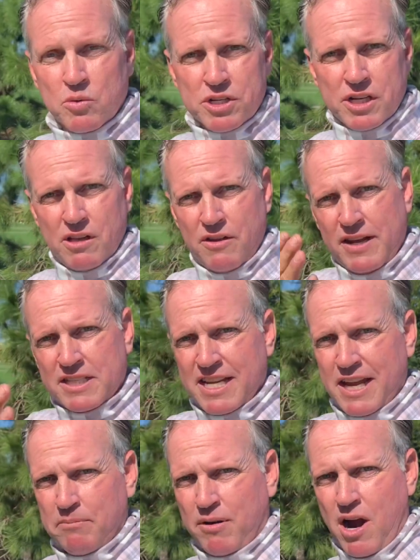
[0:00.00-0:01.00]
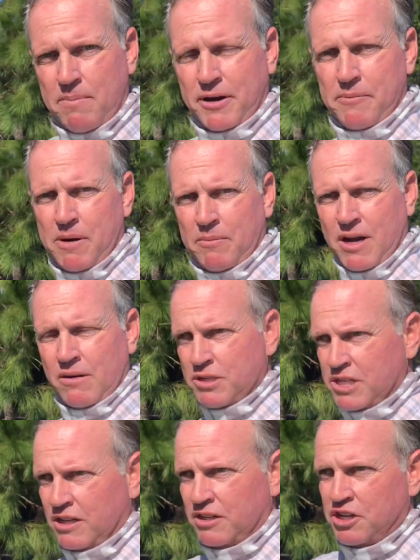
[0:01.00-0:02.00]
still on that same property. Remember I was
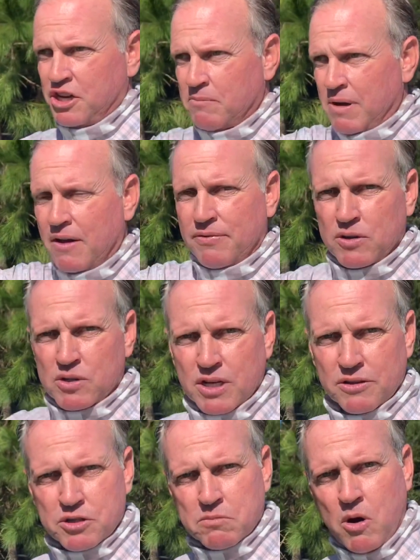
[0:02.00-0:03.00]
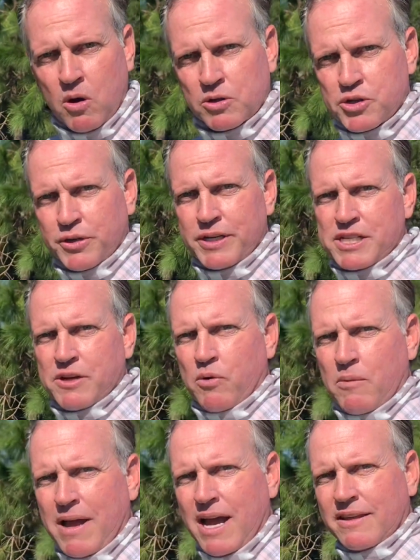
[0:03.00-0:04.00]
telling you about those other smaller trees that were
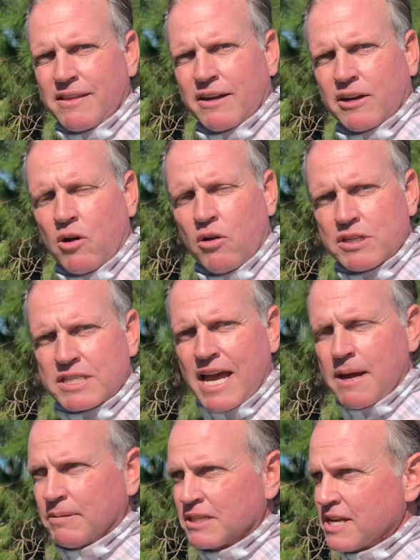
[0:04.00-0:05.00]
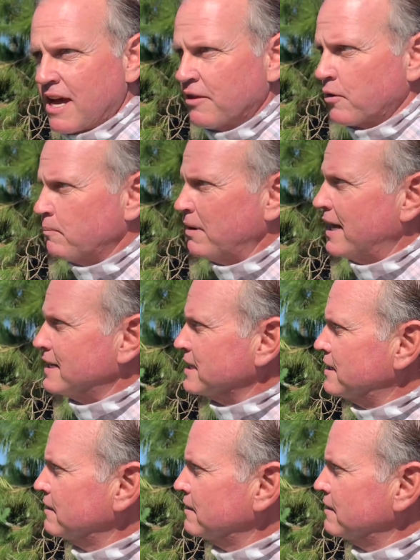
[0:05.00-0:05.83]
back there and all the saplings, how they were planted?